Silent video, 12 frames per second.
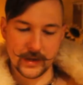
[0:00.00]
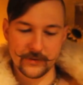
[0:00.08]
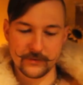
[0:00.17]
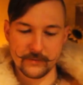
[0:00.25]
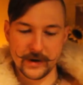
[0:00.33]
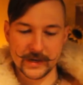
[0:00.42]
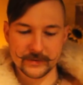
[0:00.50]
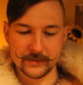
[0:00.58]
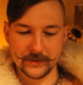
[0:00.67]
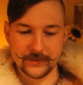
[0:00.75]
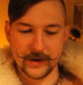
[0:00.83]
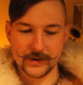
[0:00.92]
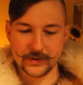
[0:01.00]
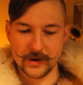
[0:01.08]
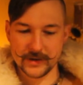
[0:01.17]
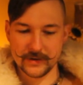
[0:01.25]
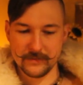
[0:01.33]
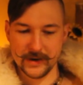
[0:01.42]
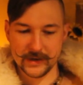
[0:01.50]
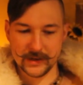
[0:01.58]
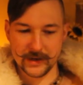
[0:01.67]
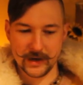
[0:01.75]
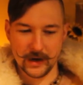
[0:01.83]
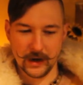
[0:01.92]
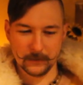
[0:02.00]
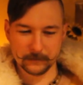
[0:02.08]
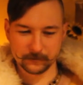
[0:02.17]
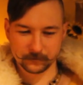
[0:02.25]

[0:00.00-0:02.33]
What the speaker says: It reminds me if I tried to make like a